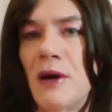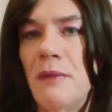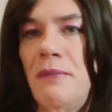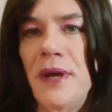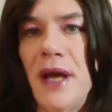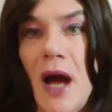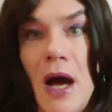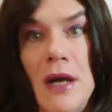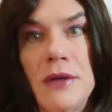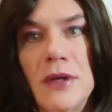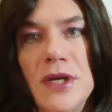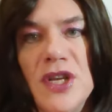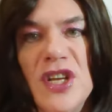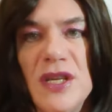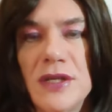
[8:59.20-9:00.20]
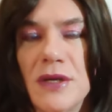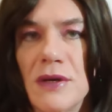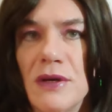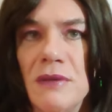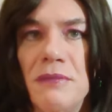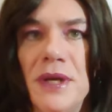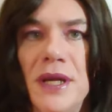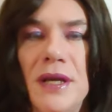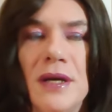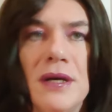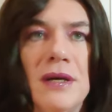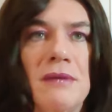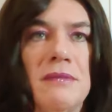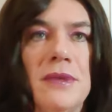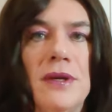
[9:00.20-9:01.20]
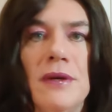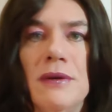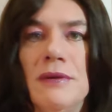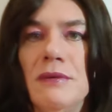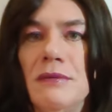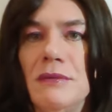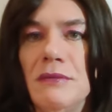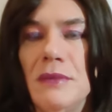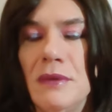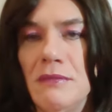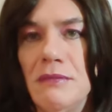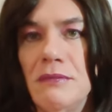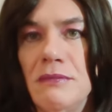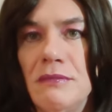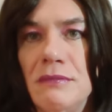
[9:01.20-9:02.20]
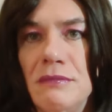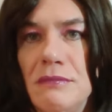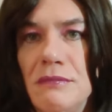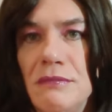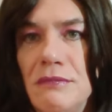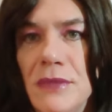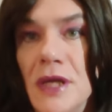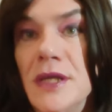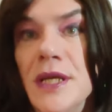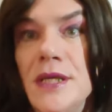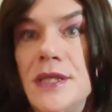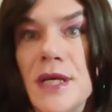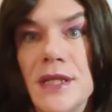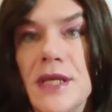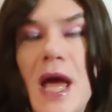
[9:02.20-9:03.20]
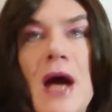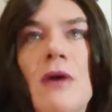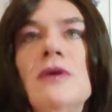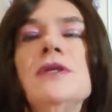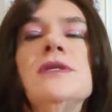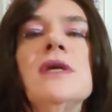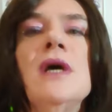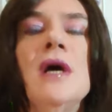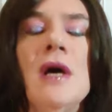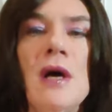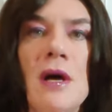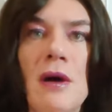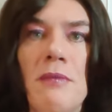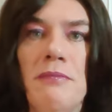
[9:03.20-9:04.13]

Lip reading: it could be 100 years, it could be, you know, D6 hours.